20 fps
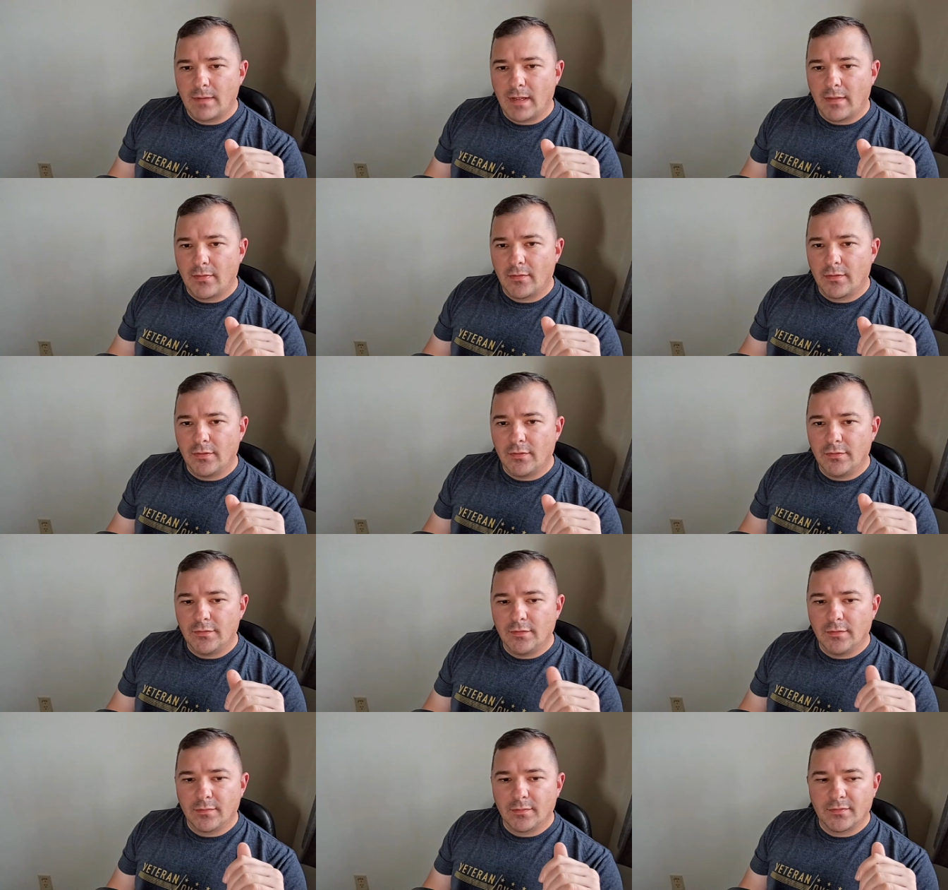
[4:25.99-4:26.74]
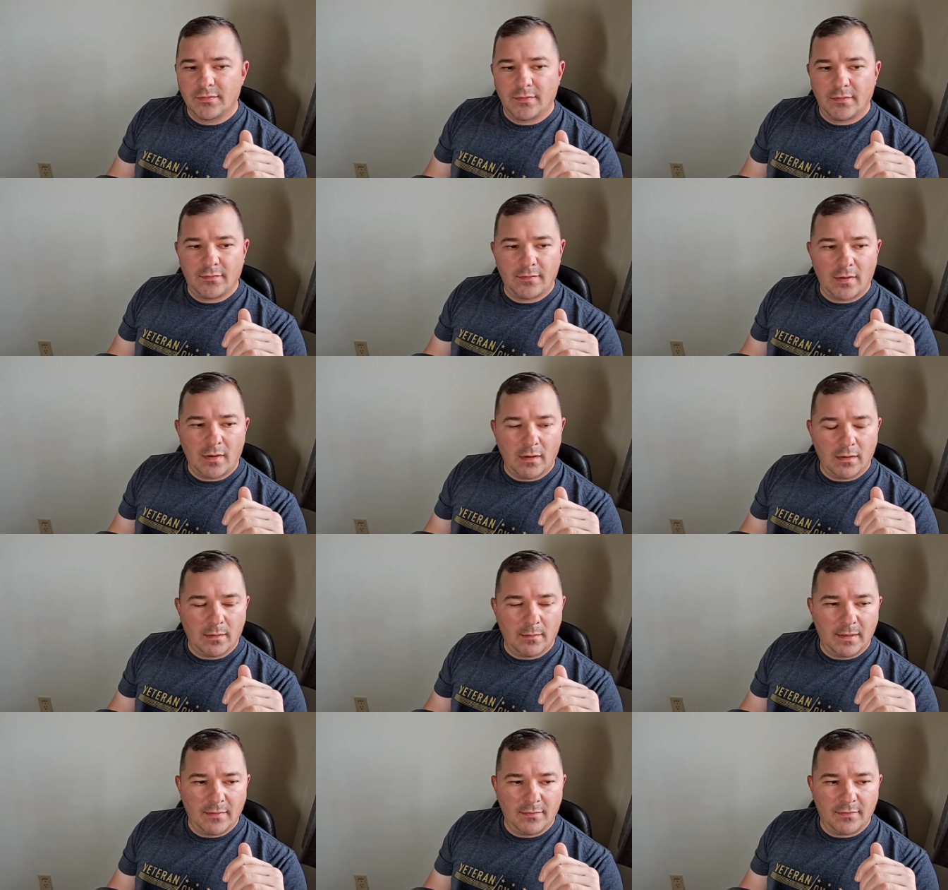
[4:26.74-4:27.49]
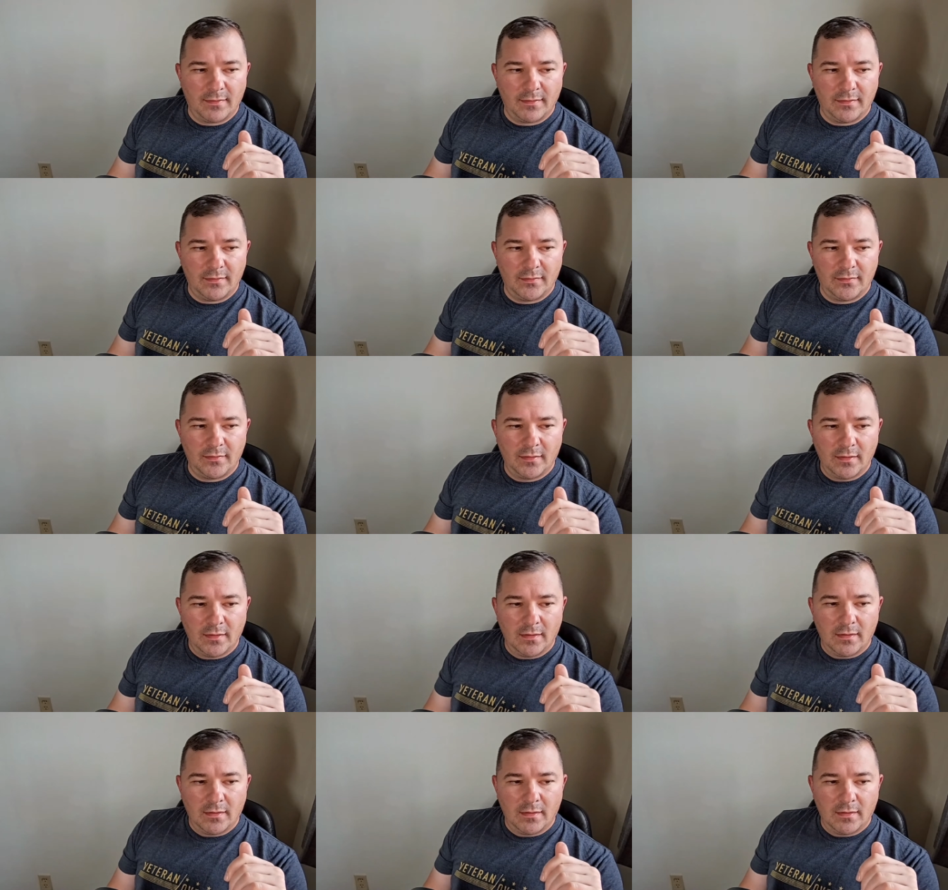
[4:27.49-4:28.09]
other YouTubers that have talked about these,